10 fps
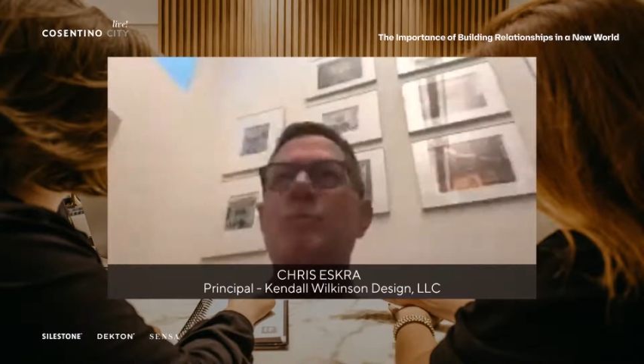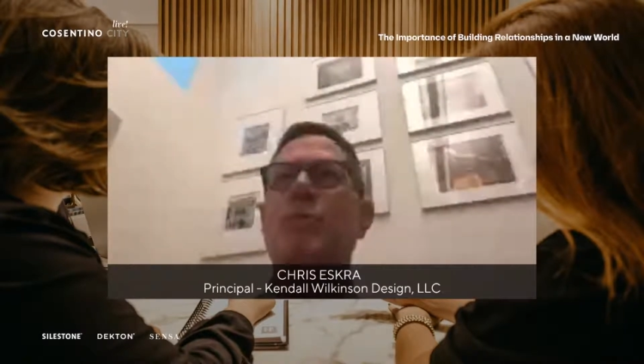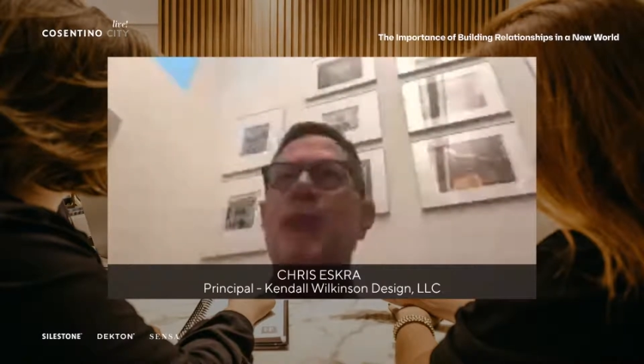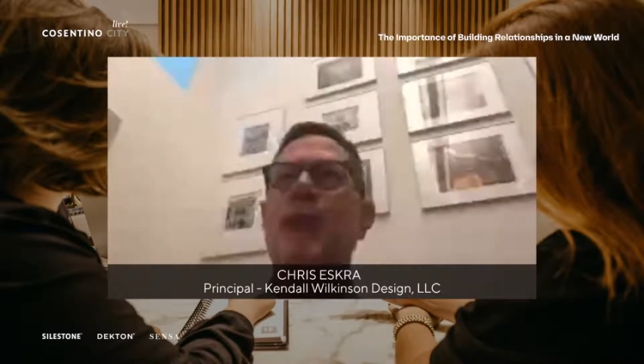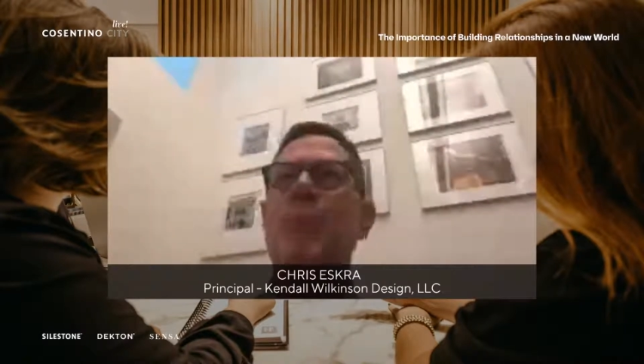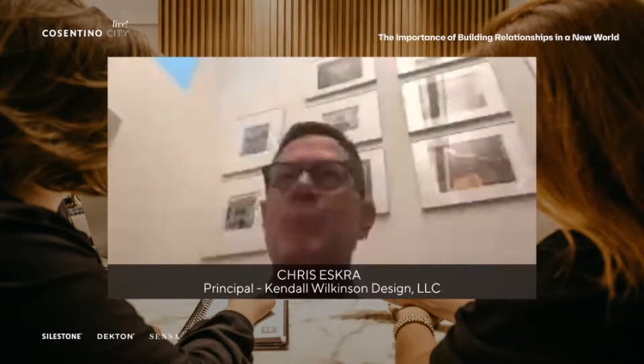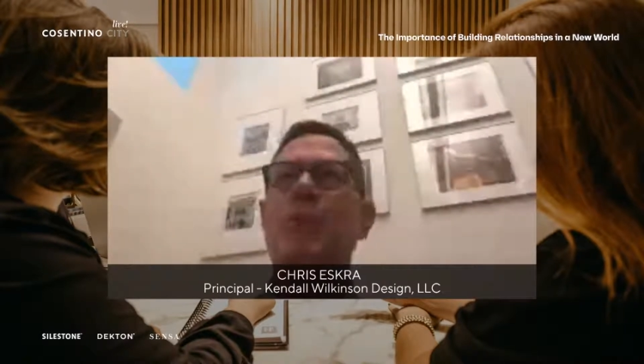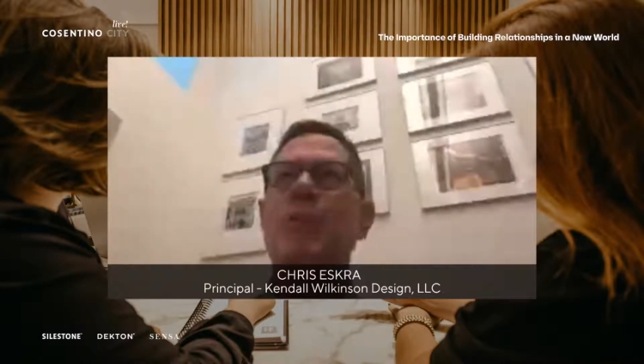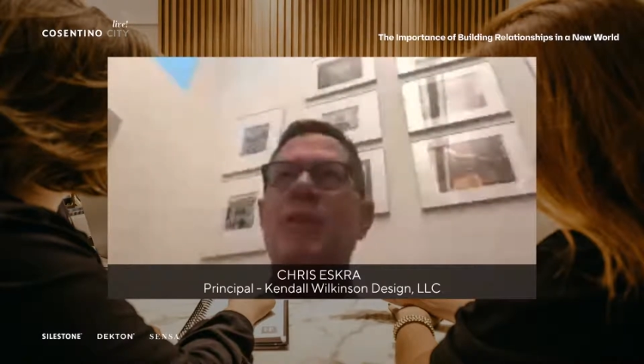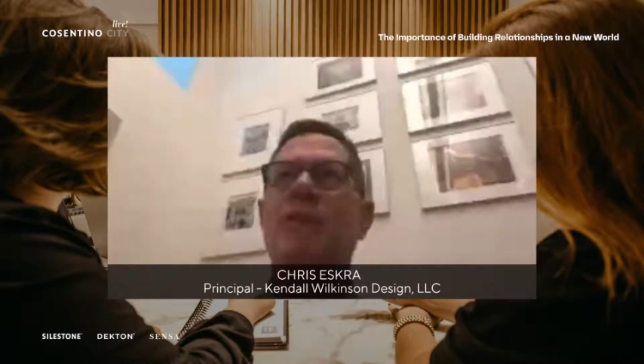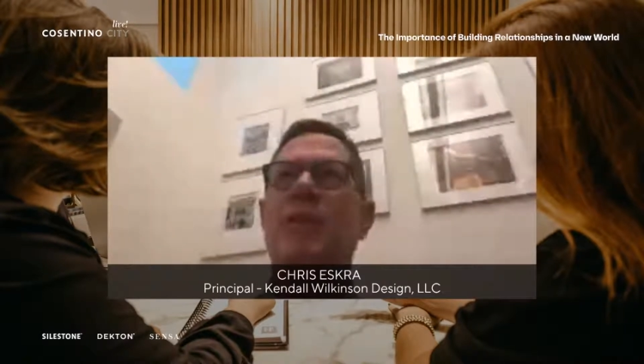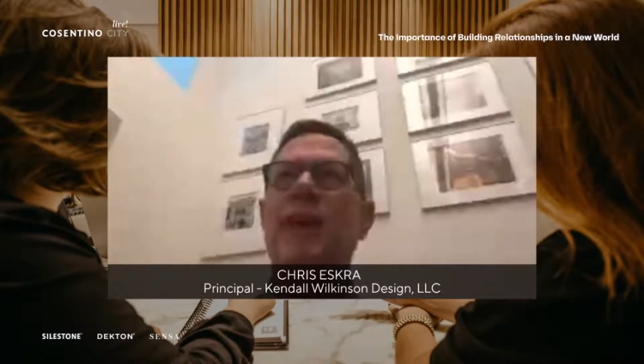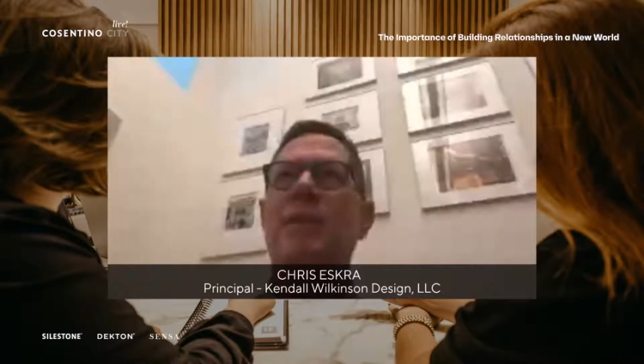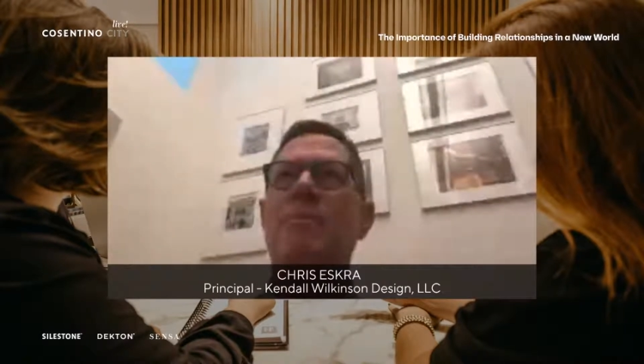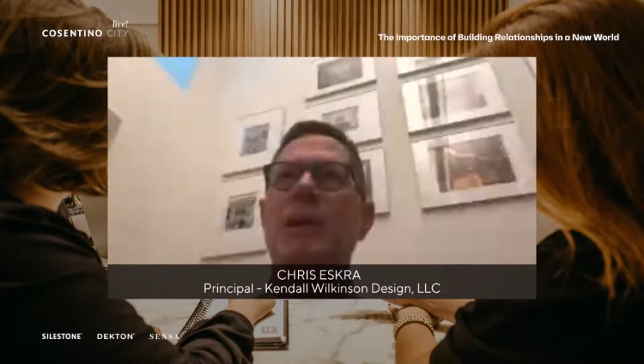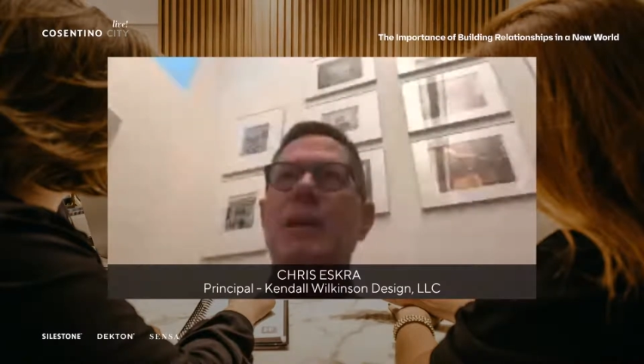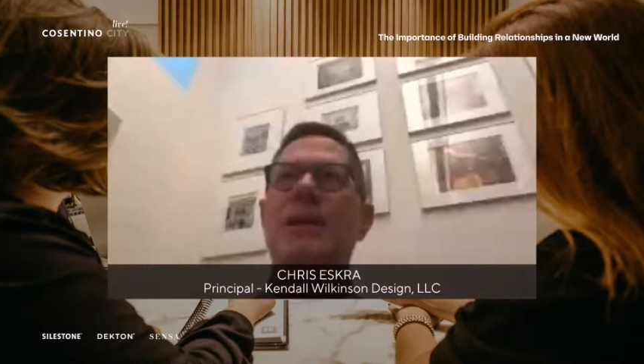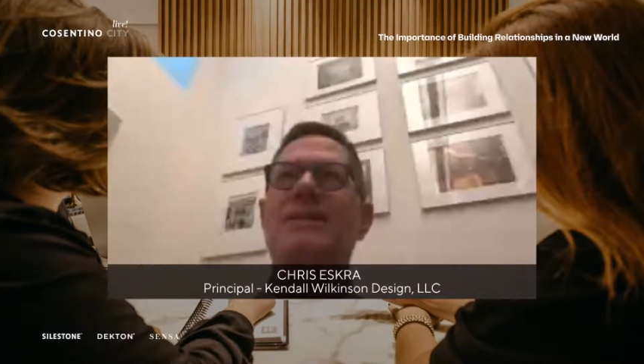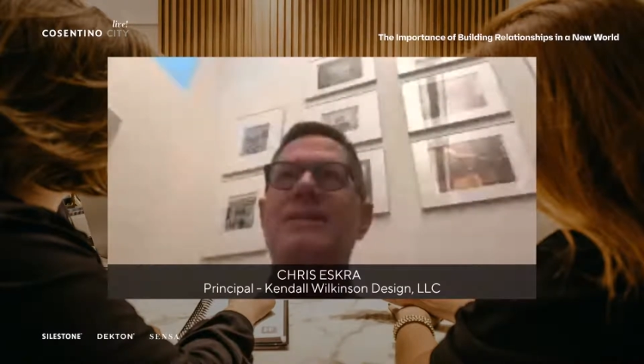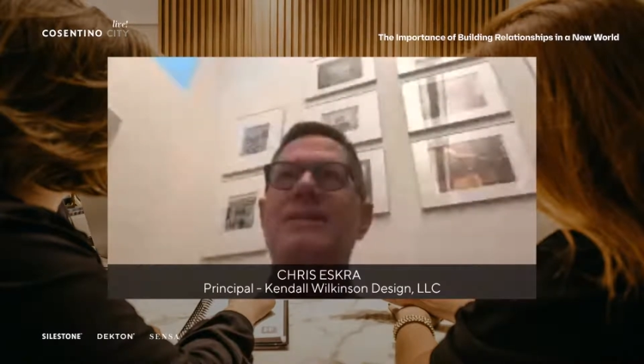but then it was a great
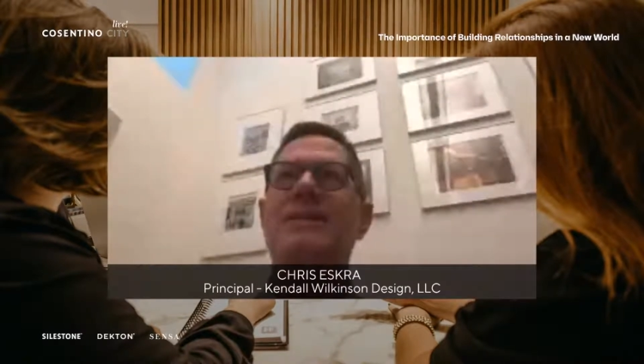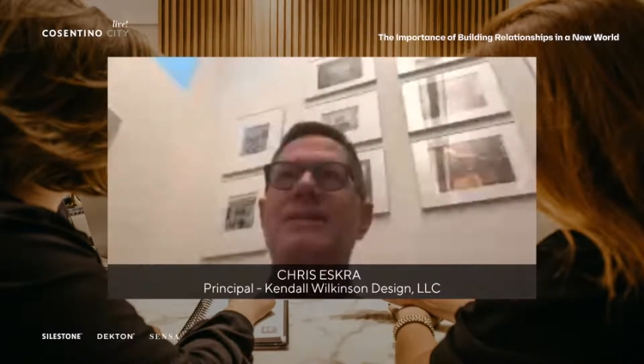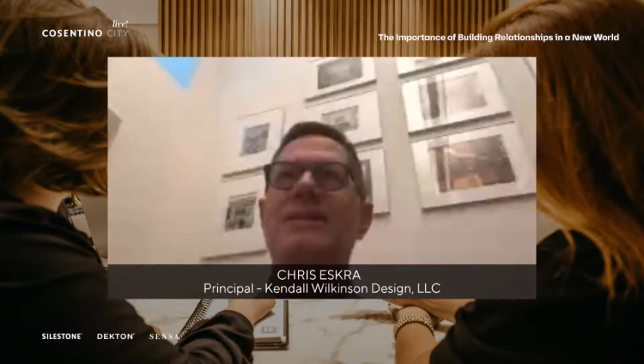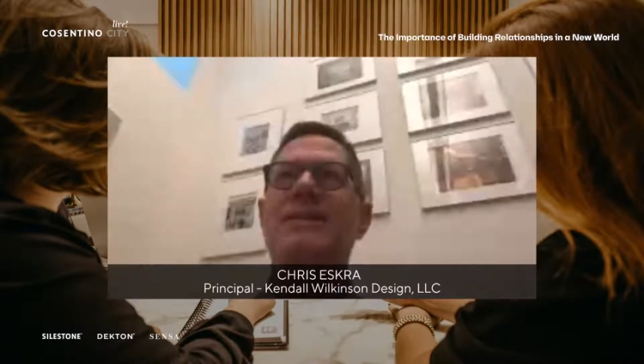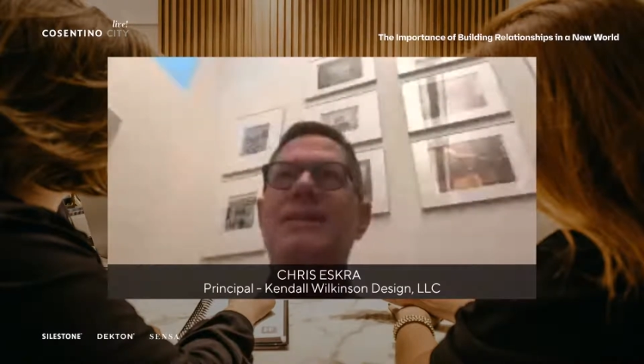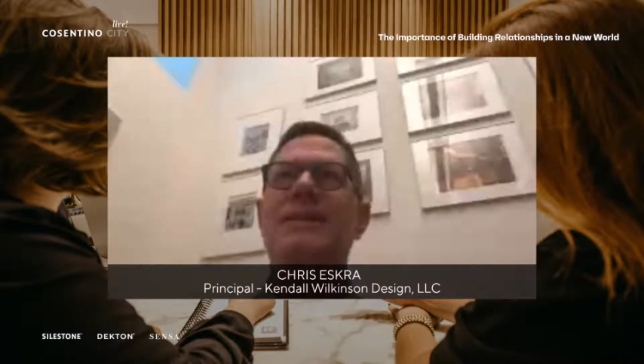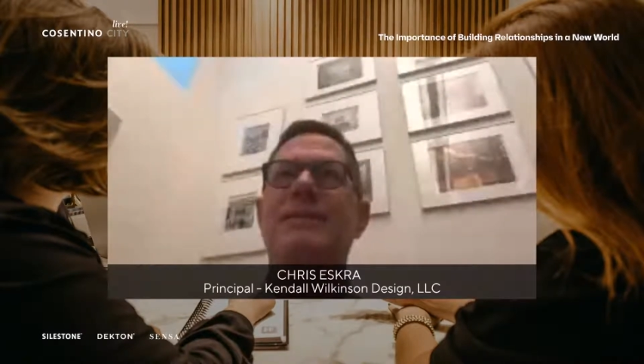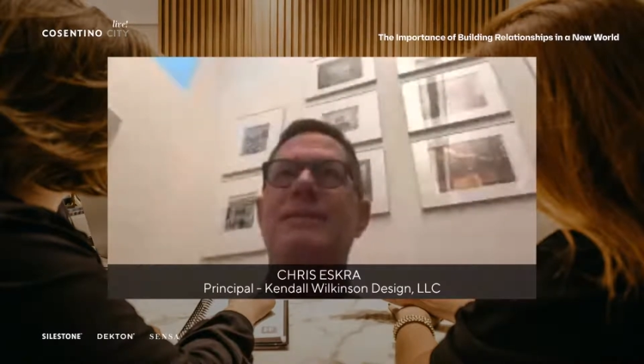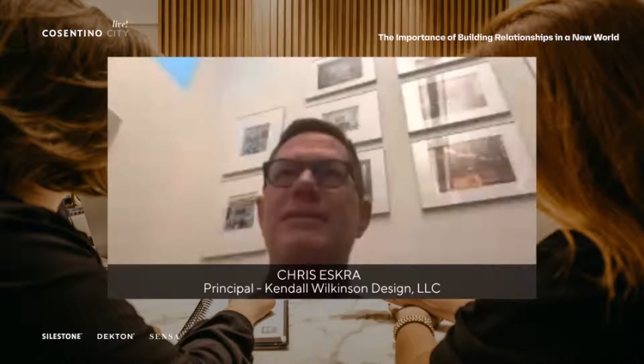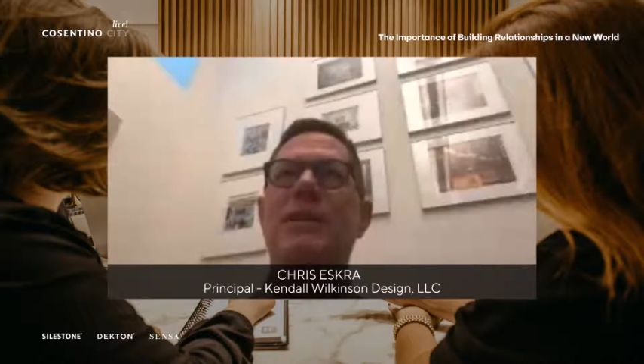opportunity for them to,